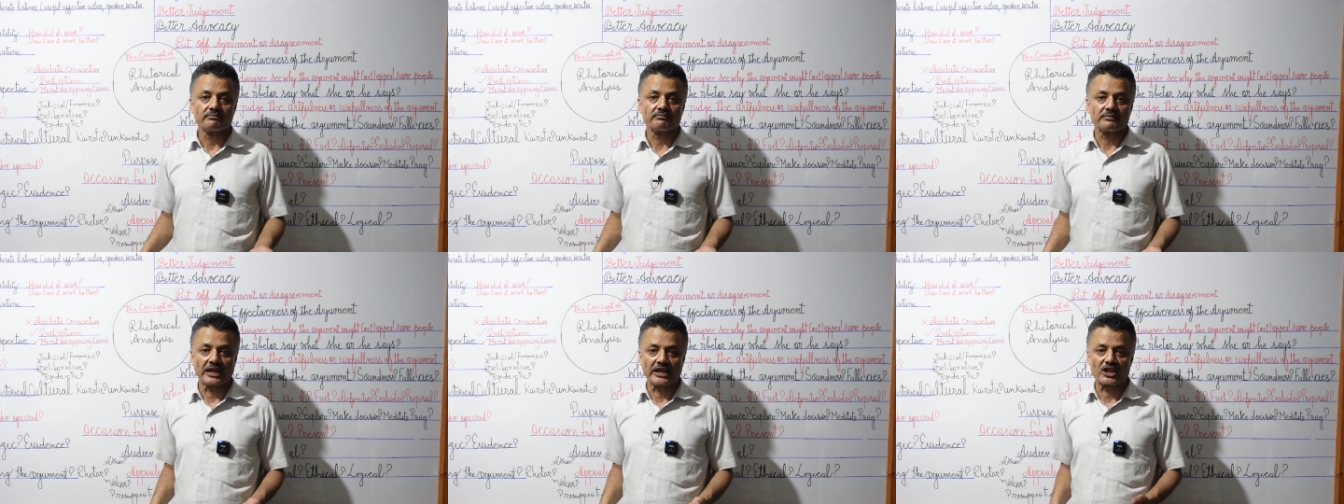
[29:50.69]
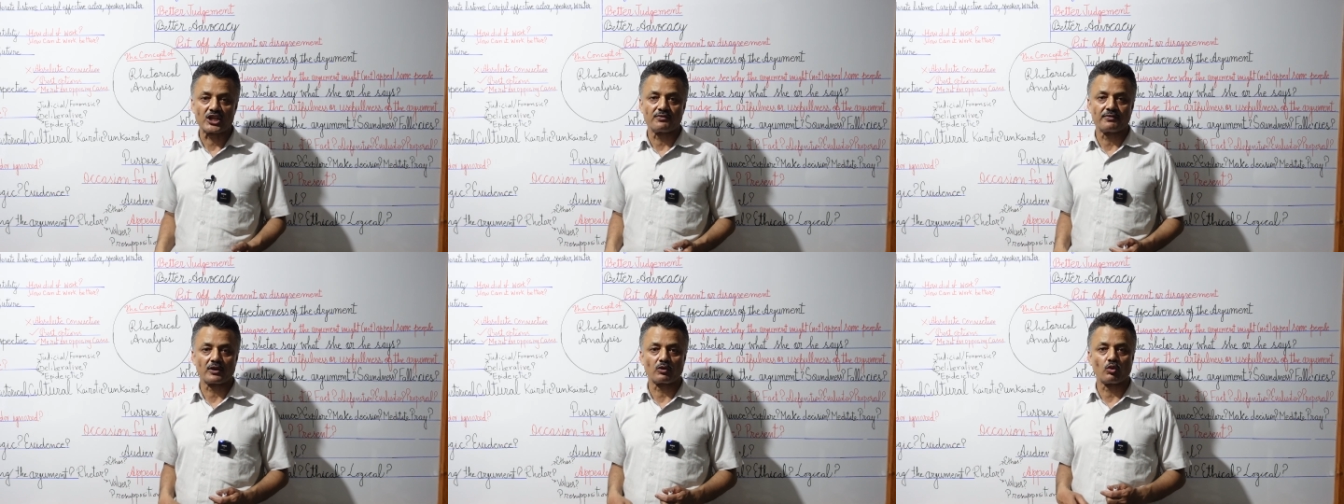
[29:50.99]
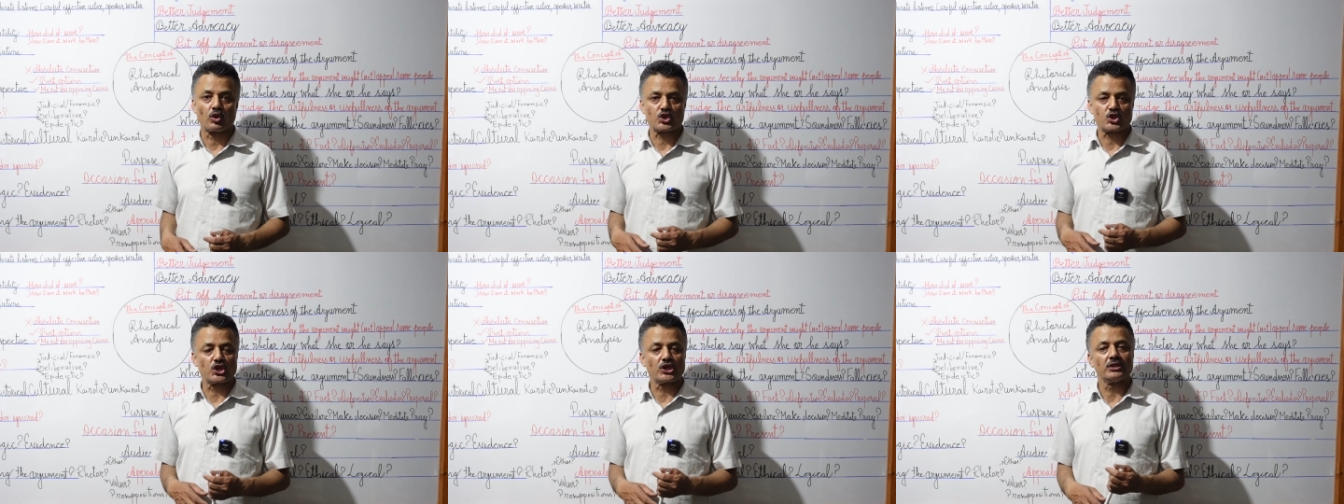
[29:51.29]
Thank you for
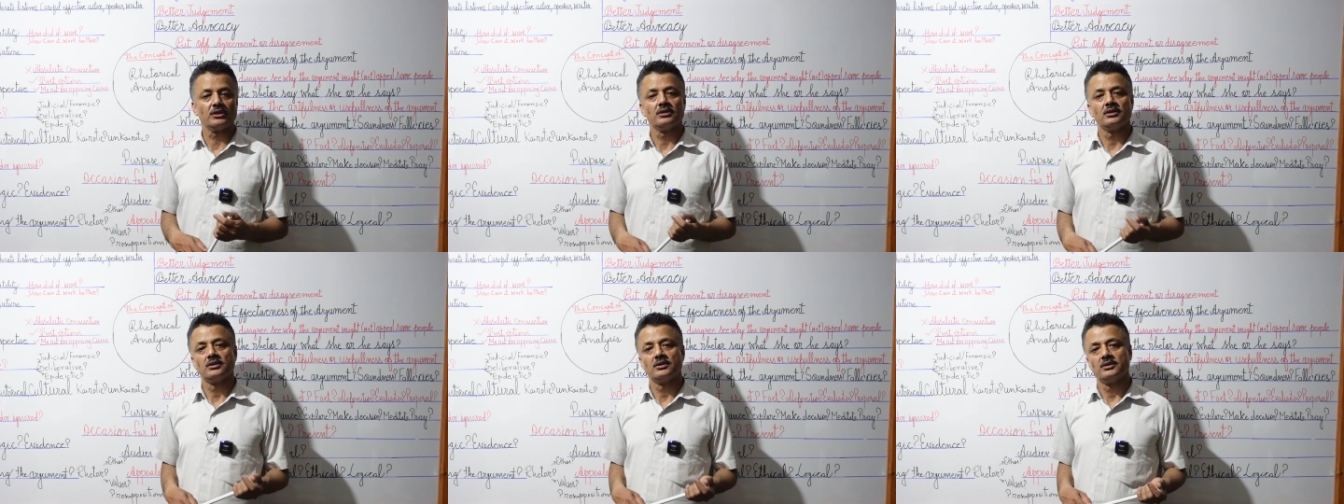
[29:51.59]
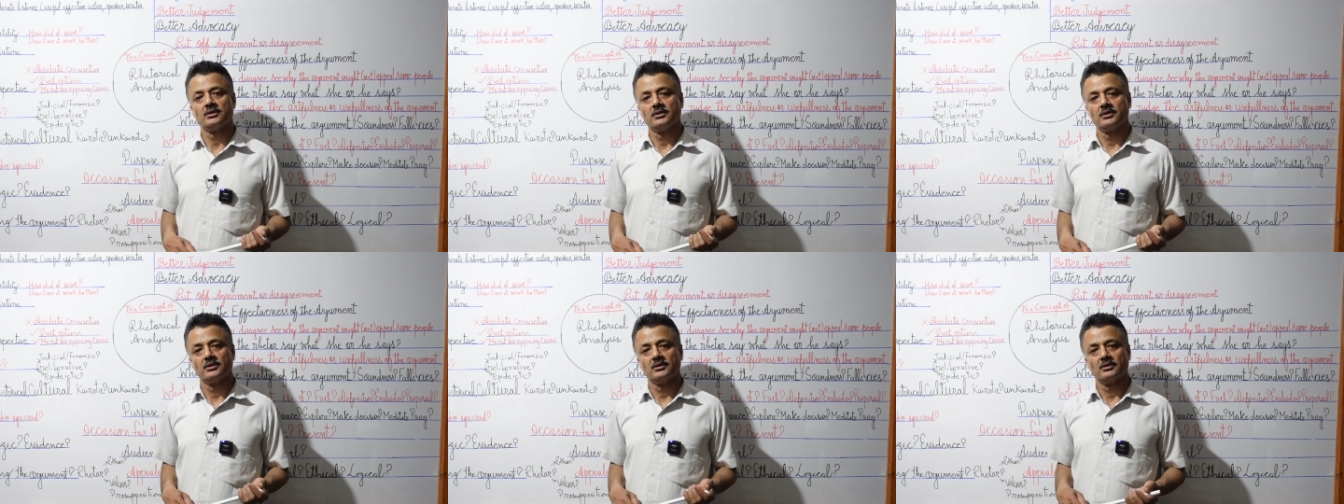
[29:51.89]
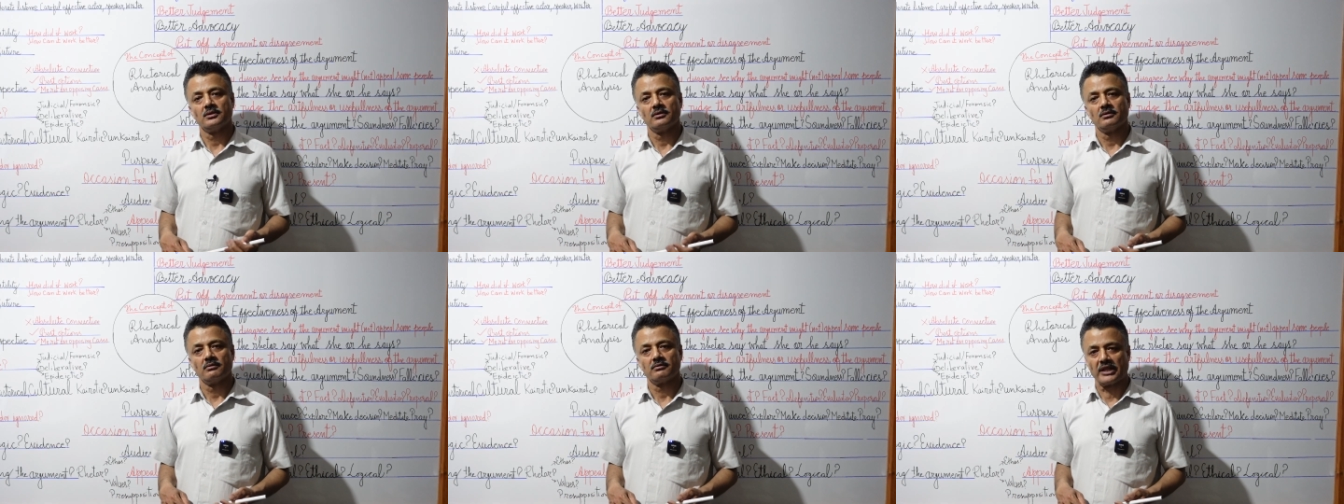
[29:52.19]
watching.
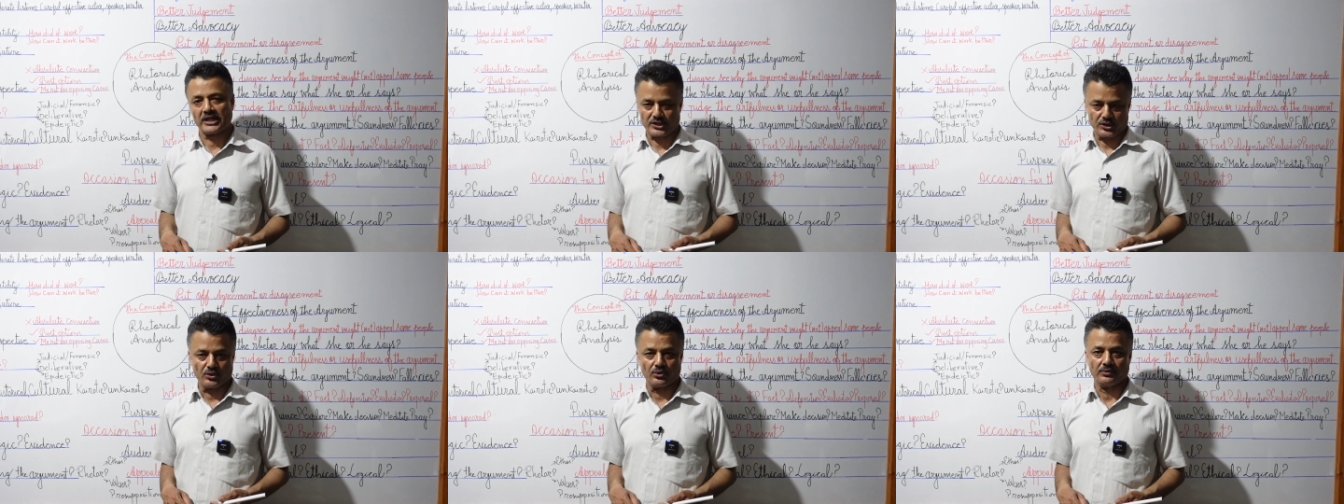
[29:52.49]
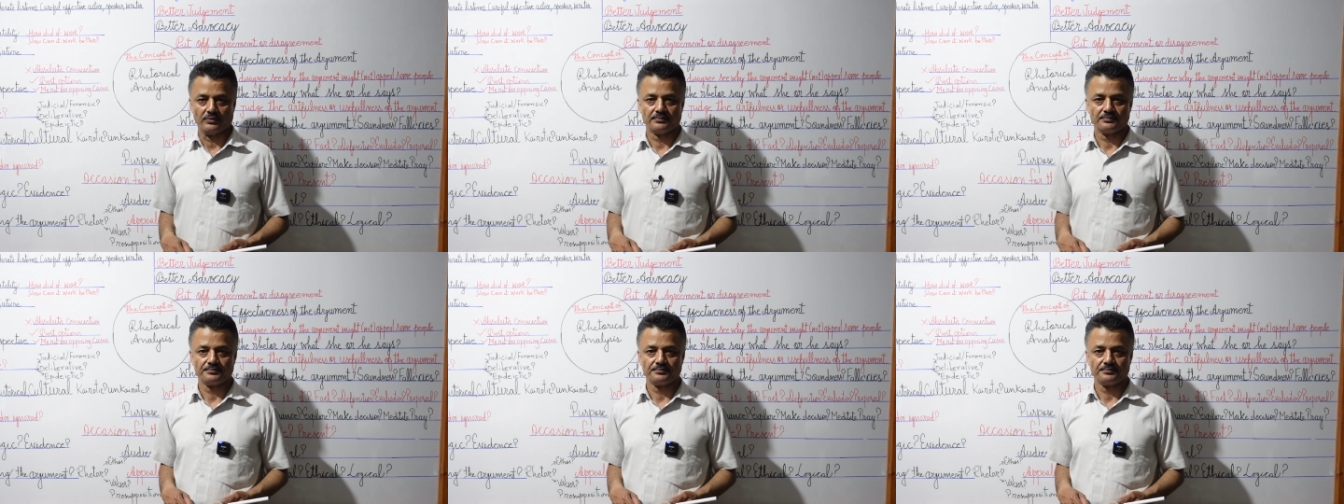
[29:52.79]
Thank you.